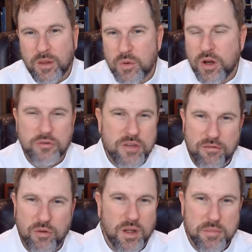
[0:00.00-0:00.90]
We know it's
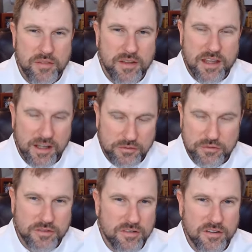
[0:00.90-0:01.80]
never really been the case.